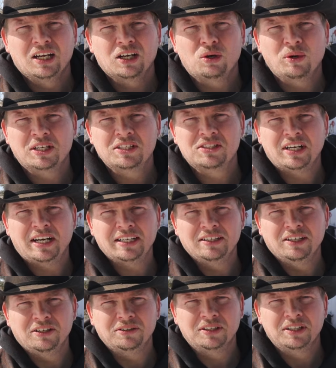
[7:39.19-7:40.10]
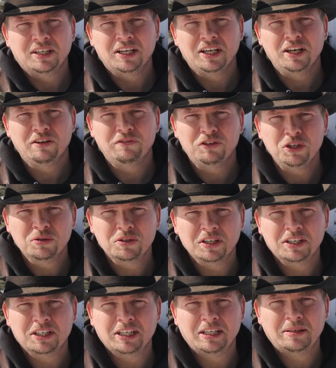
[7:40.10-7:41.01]
Quick side note, if you
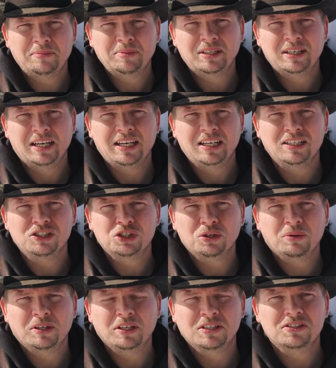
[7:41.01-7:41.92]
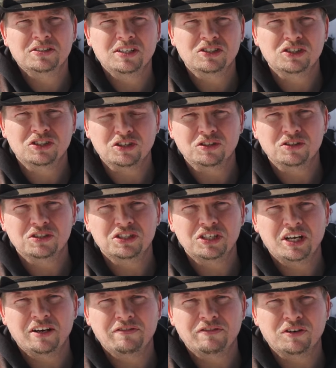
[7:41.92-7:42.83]
can come and join us this
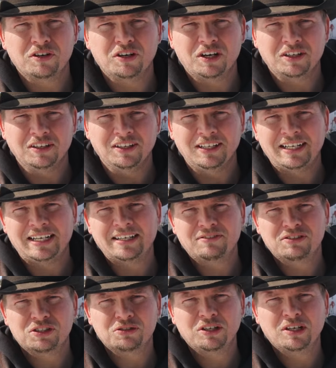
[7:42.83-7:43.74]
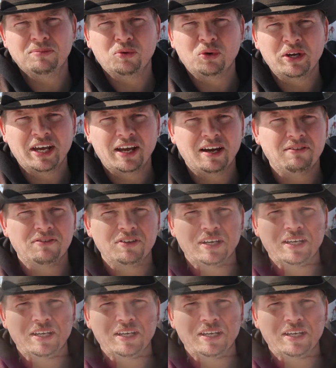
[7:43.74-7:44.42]
Thursday for our live stream, we have